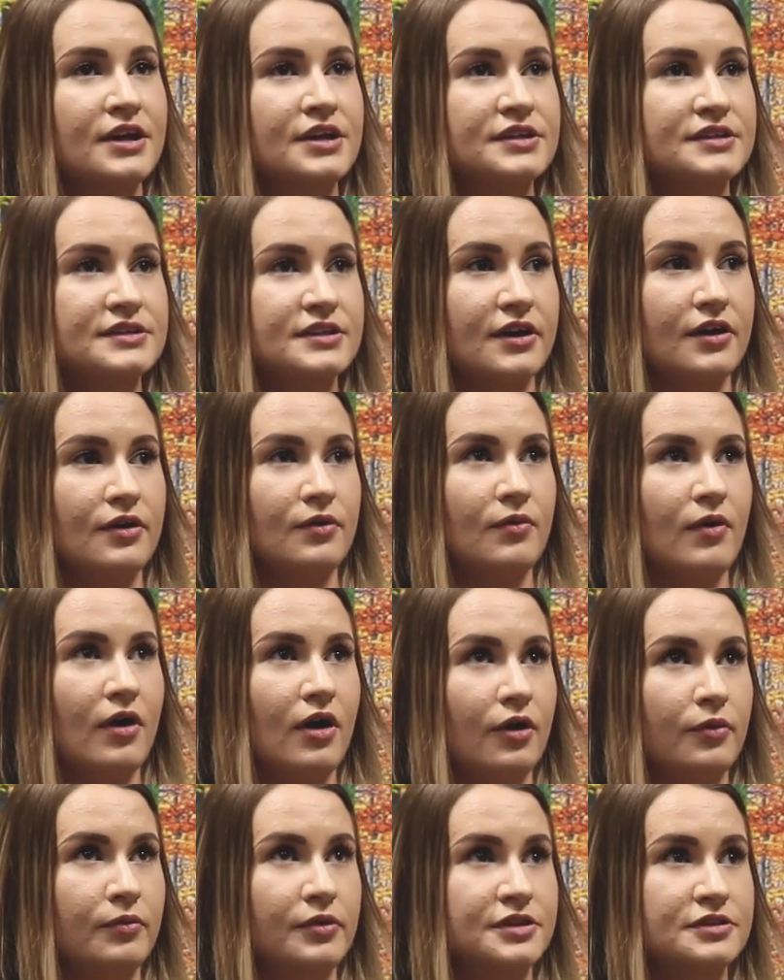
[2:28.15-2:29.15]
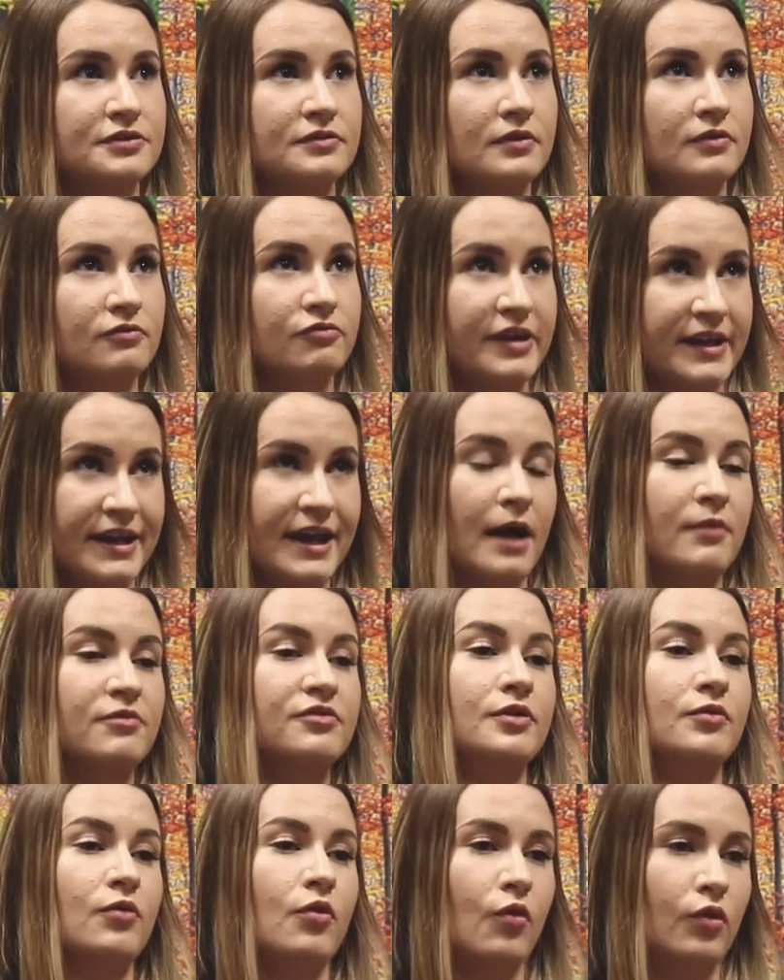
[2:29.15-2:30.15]
So I would recap
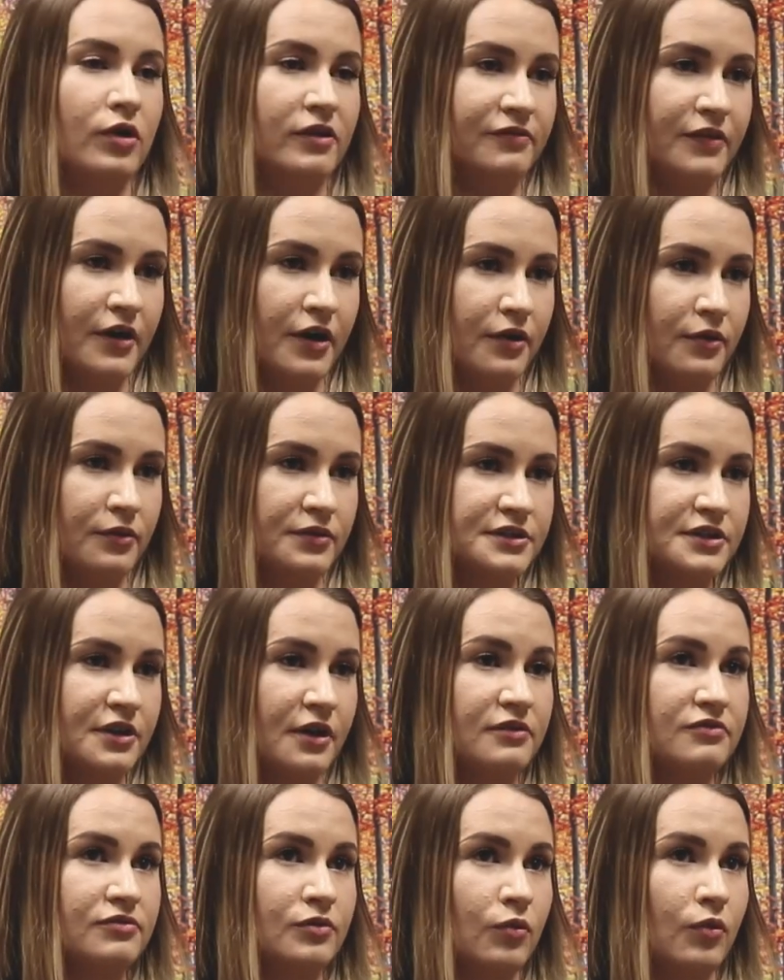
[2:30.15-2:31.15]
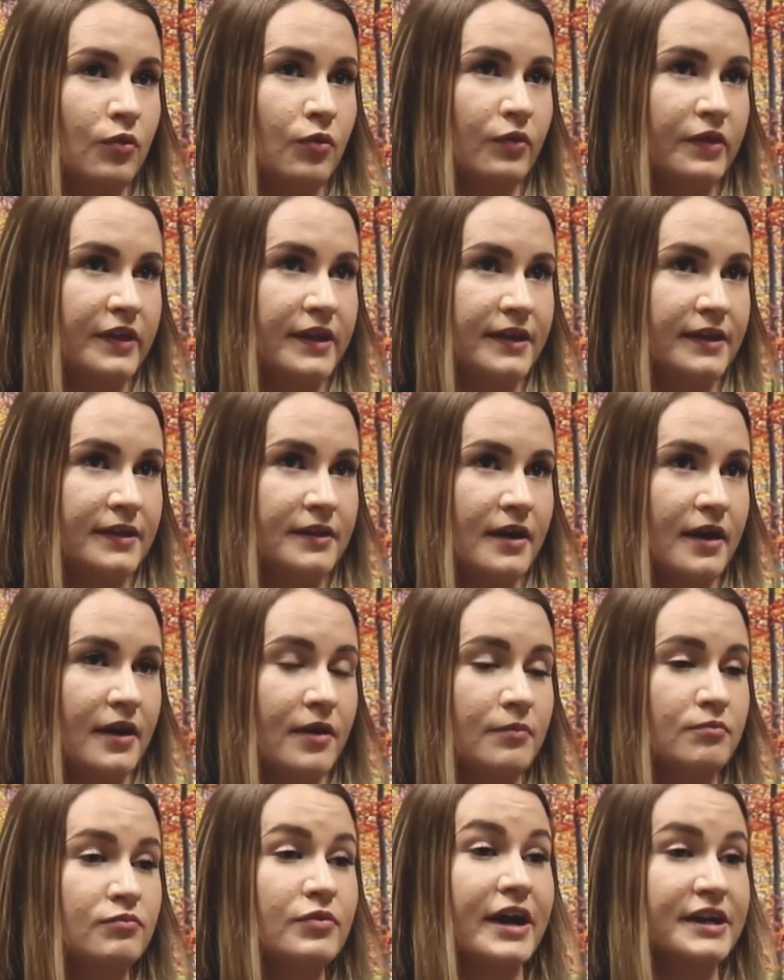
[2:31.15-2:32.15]
through all of those, go through all the
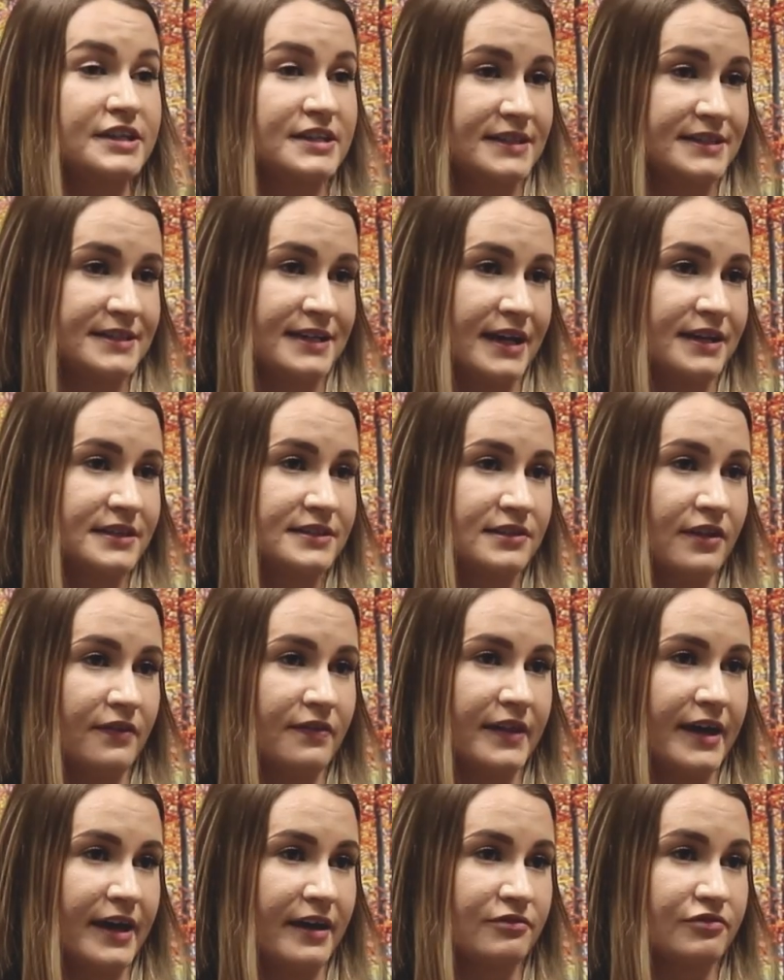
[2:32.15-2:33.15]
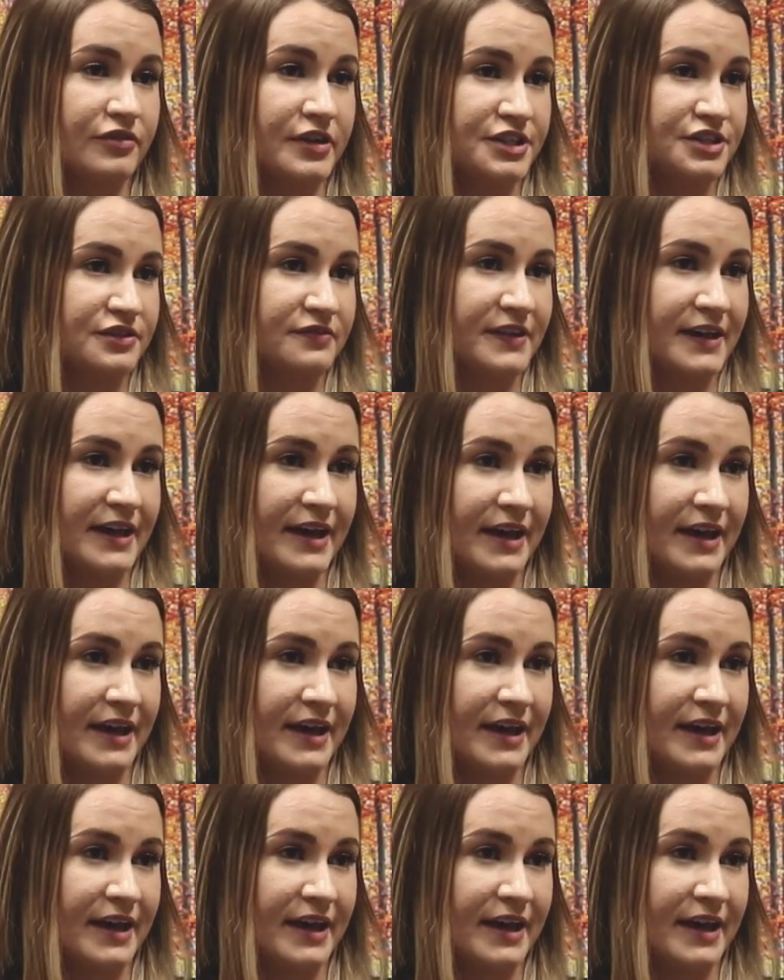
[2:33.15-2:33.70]
practice tests on there for each of the